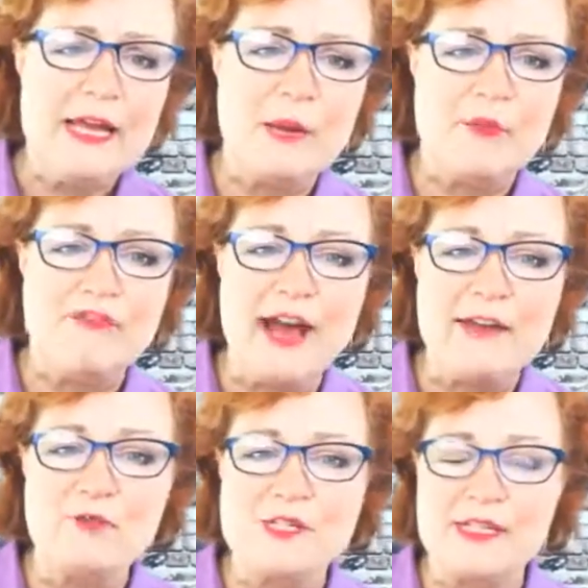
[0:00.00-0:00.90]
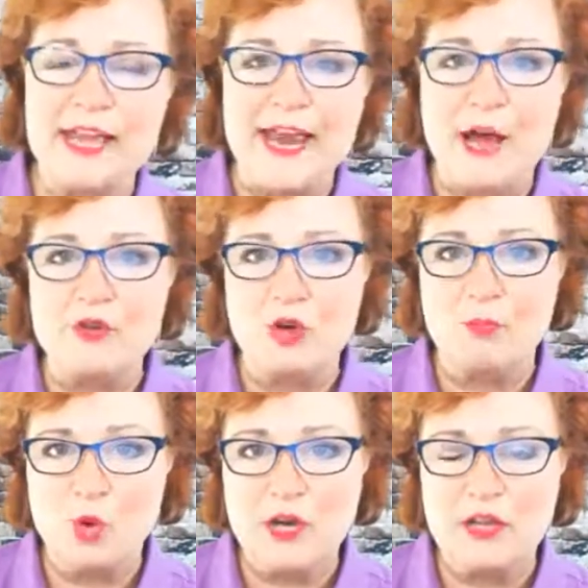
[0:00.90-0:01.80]
Number 5 was lay out your
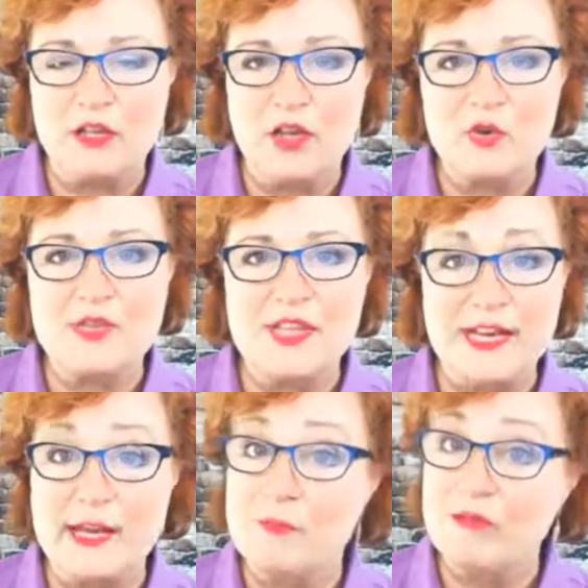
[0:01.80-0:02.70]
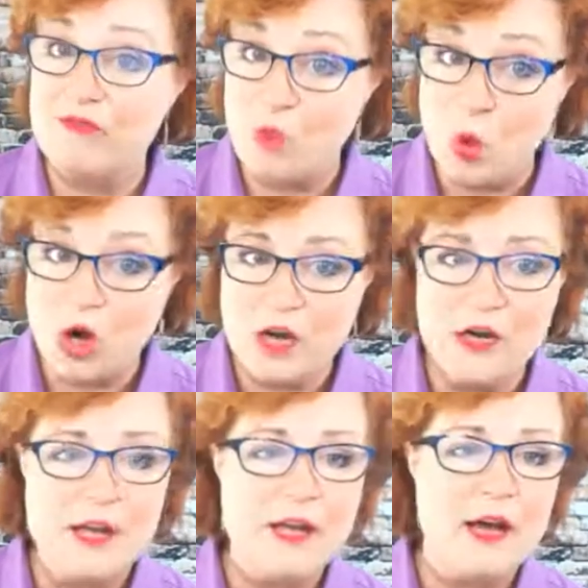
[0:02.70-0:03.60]
morning clothes the night before.
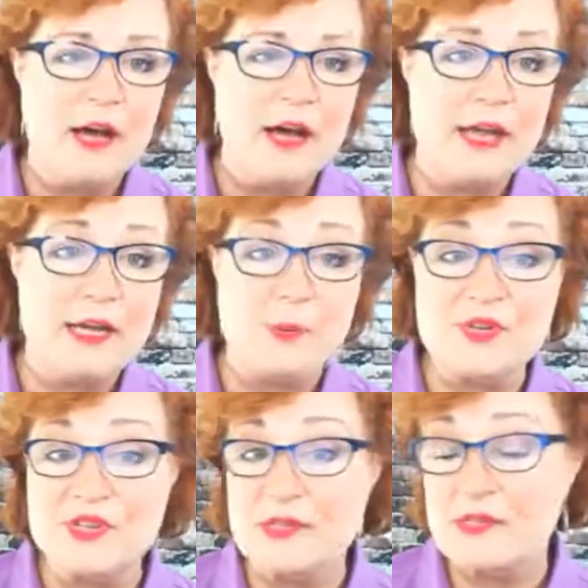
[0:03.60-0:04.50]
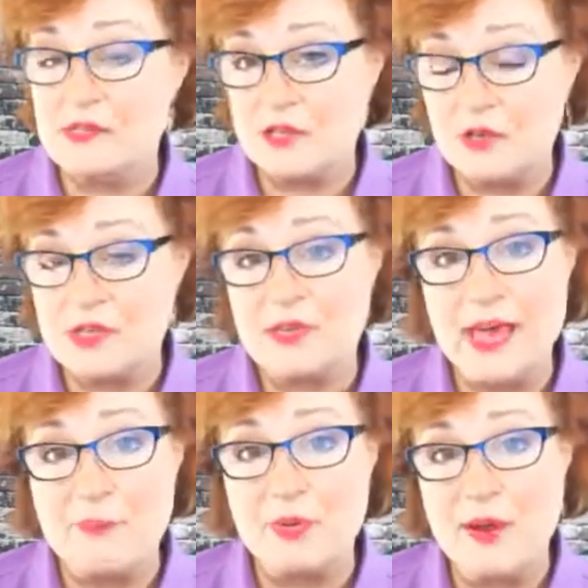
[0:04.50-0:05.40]
And number 6 is close to
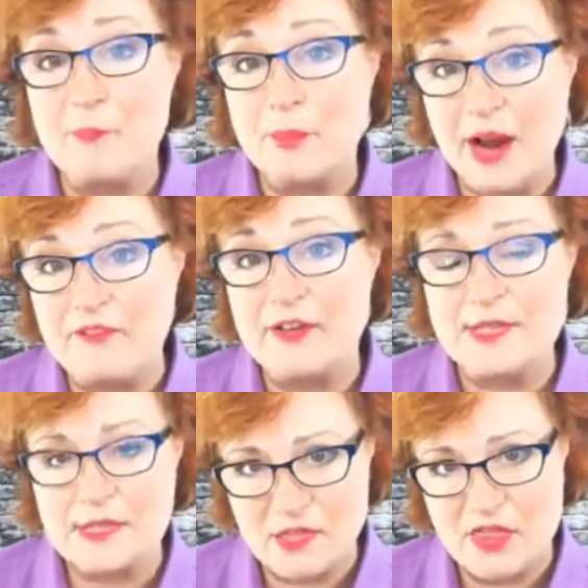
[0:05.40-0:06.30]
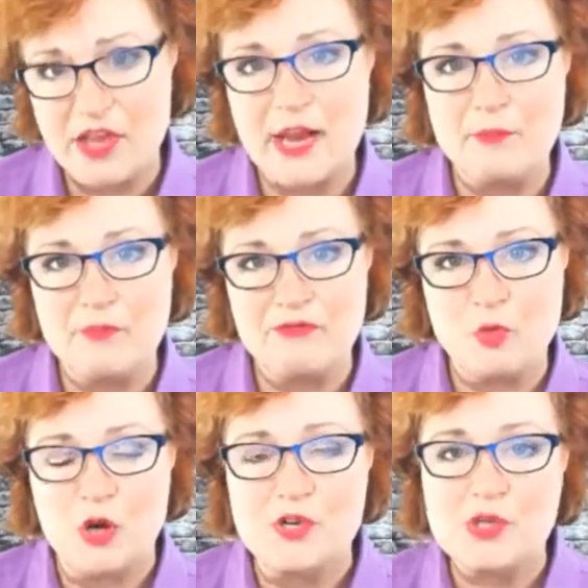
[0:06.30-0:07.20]
that, prep breakfast the night
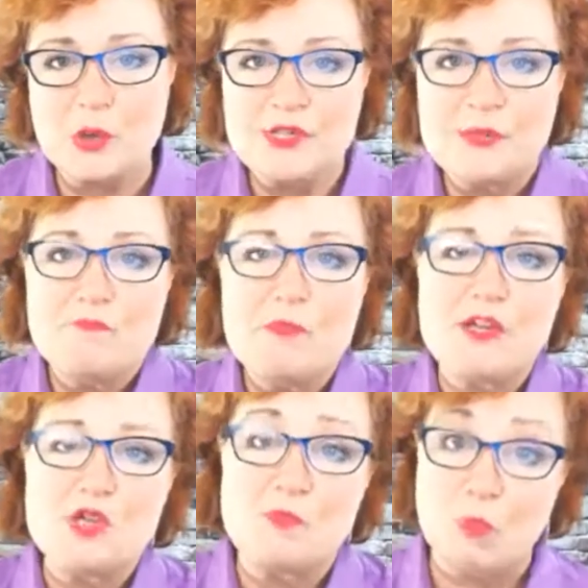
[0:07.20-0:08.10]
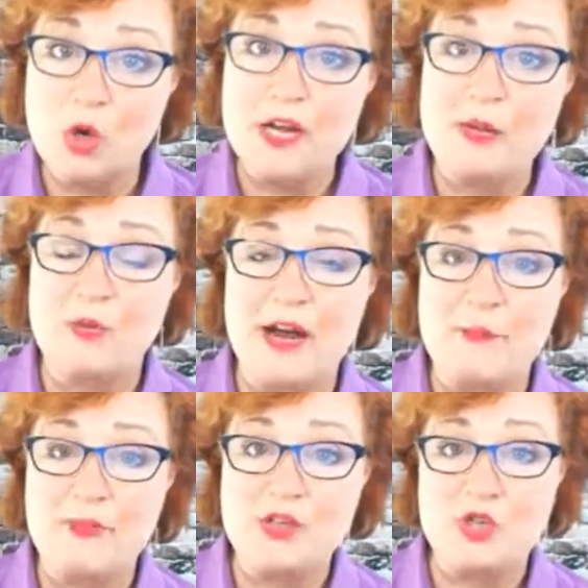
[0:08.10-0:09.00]
before. So as much morning
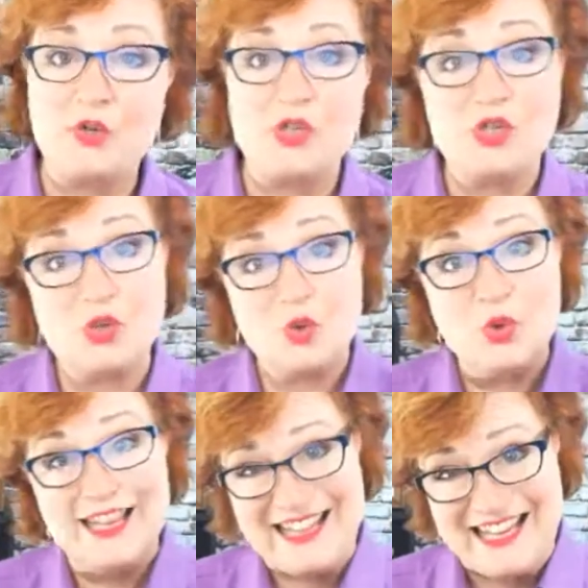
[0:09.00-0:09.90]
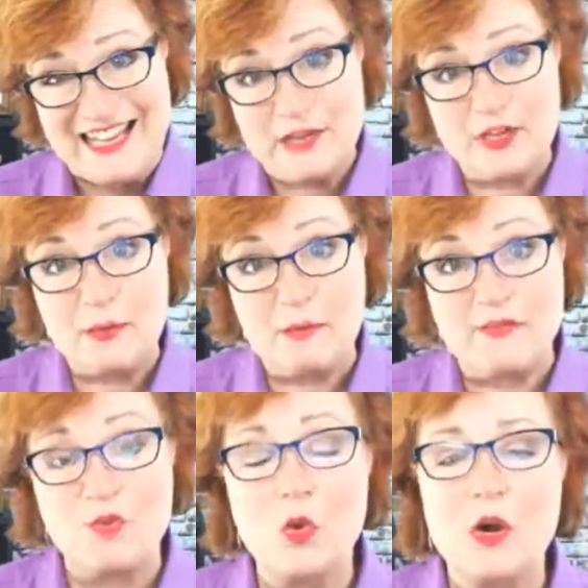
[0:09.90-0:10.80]
prep that you can do the evening
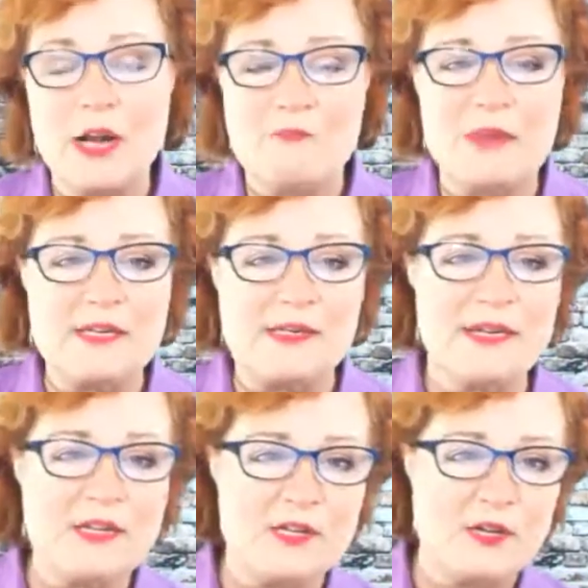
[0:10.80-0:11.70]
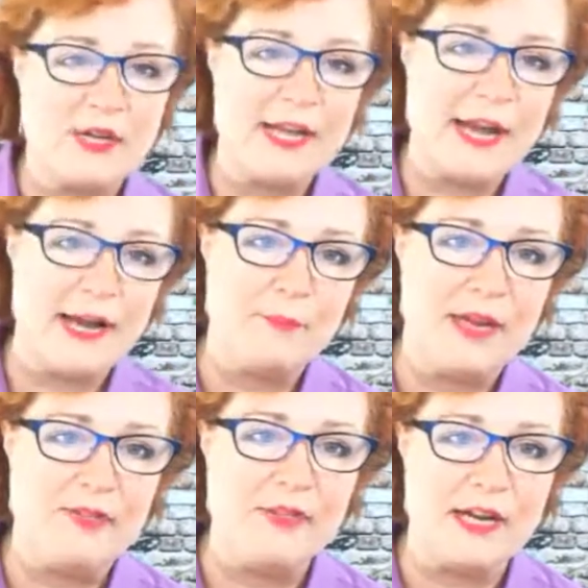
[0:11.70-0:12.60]
before, it makes it easier to get out of
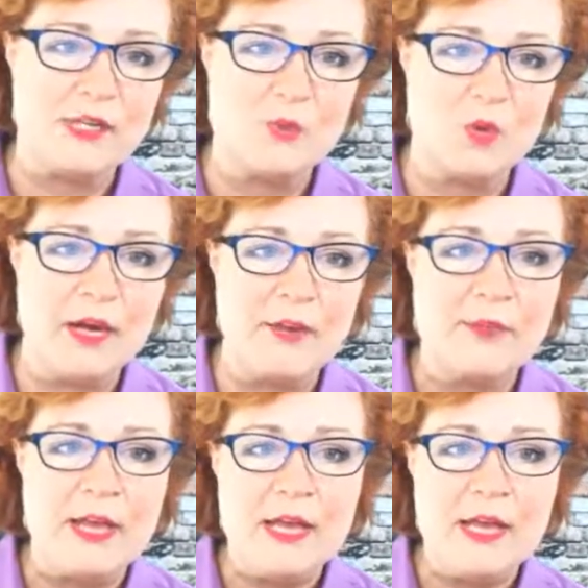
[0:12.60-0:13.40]
bed the next morning.